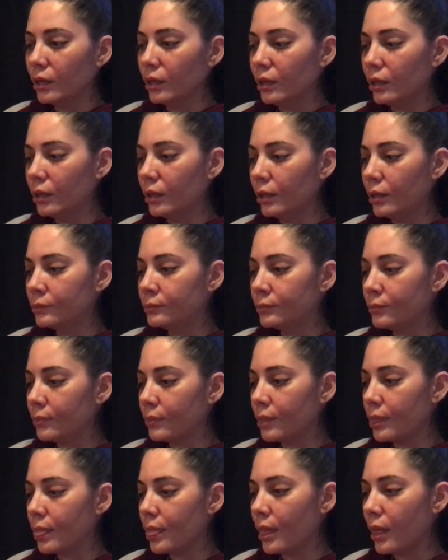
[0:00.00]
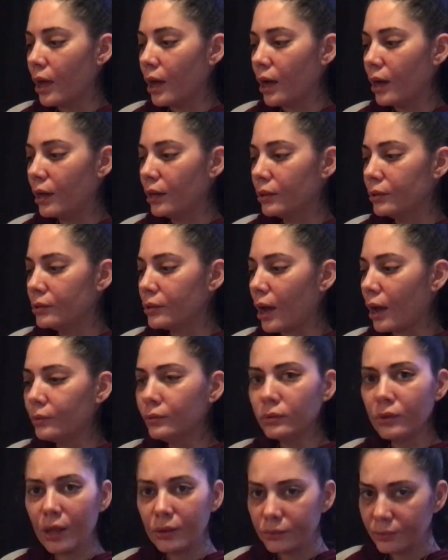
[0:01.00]
I
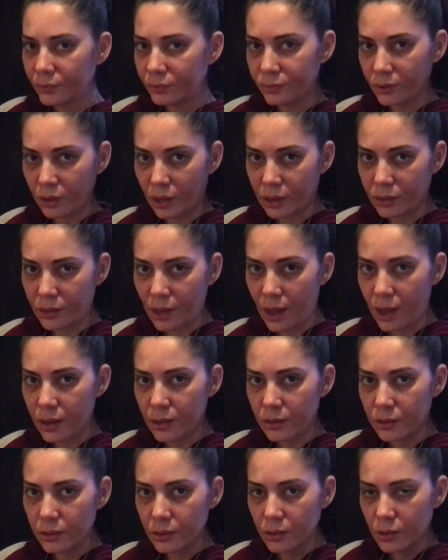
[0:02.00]
will never forget that.